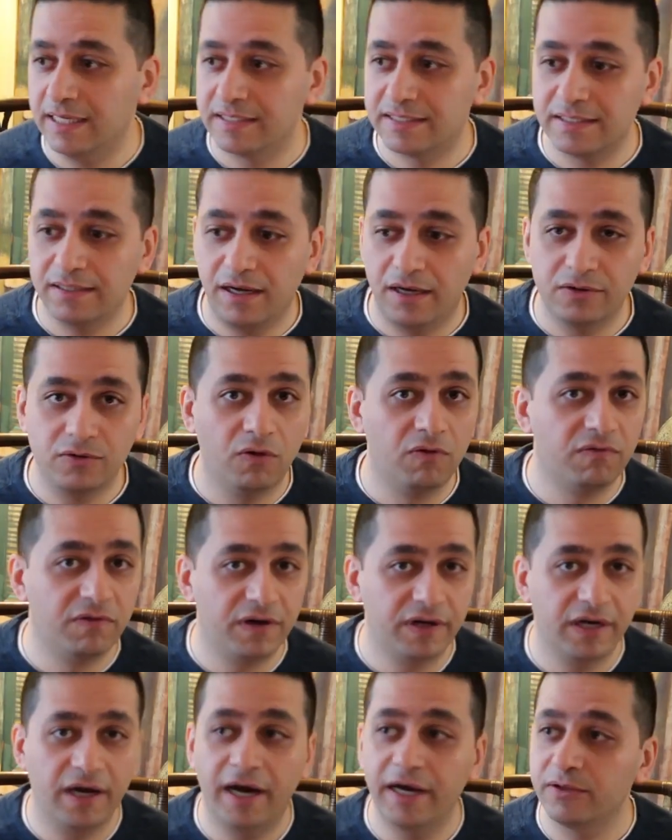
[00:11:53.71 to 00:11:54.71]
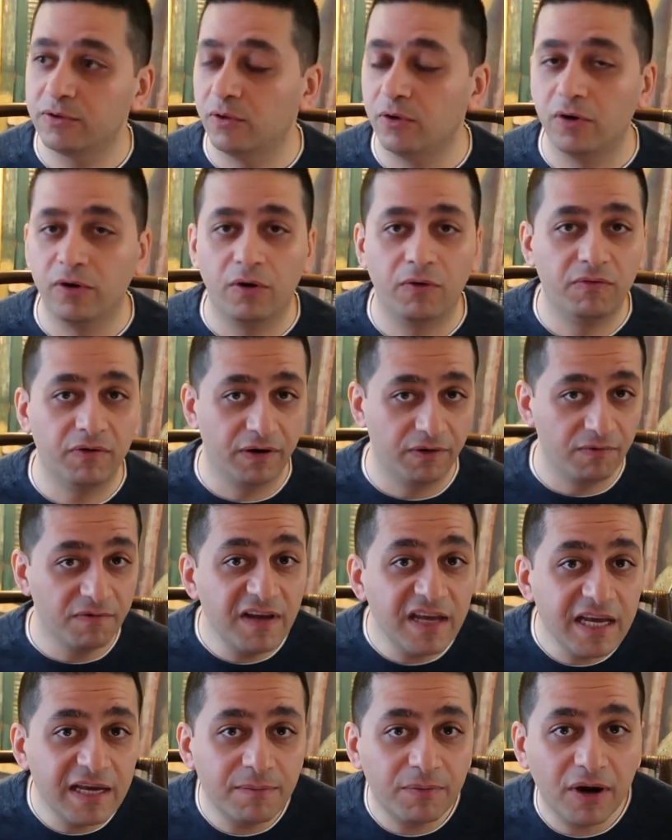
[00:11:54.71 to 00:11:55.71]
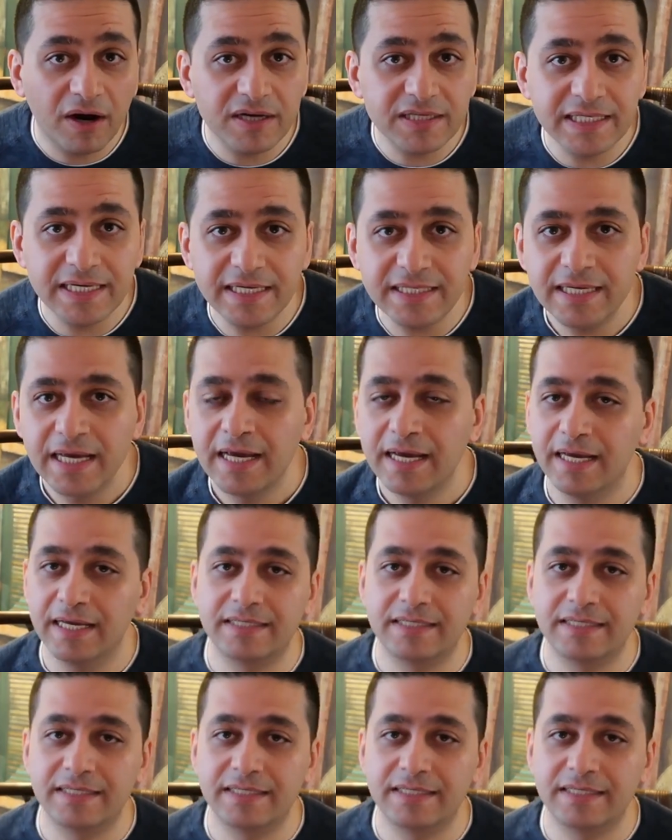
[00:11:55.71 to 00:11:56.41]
It's not overnight or over a week process.